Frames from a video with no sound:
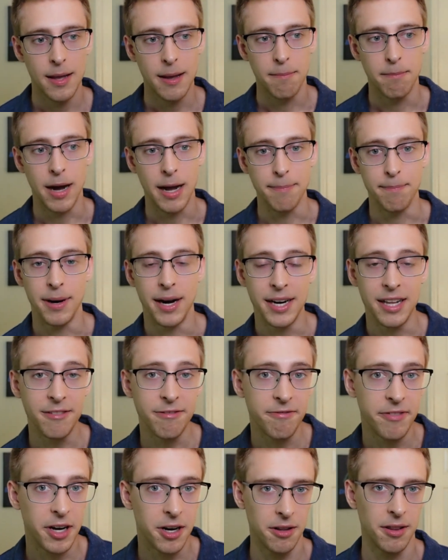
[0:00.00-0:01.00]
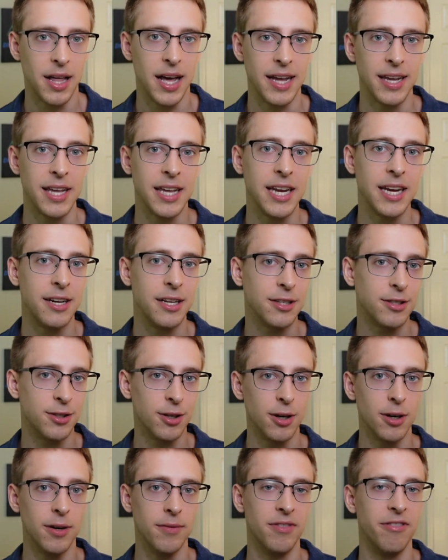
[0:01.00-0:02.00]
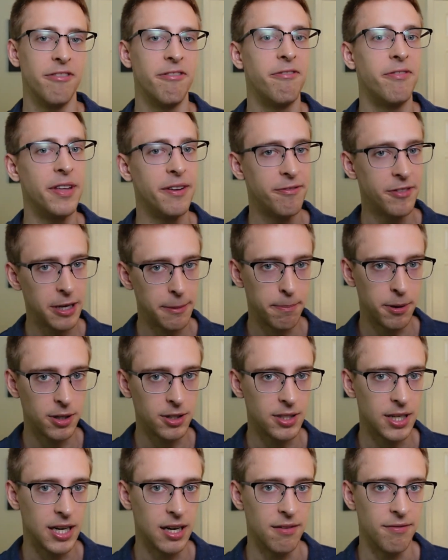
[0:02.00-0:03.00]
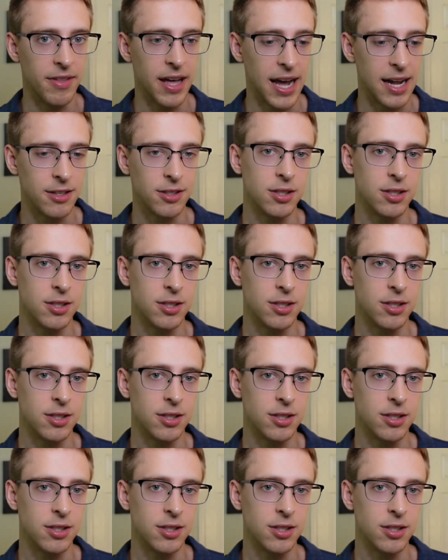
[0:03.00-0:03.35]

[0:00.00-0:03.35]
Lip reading: My buddy felt like he deserved 50% of that.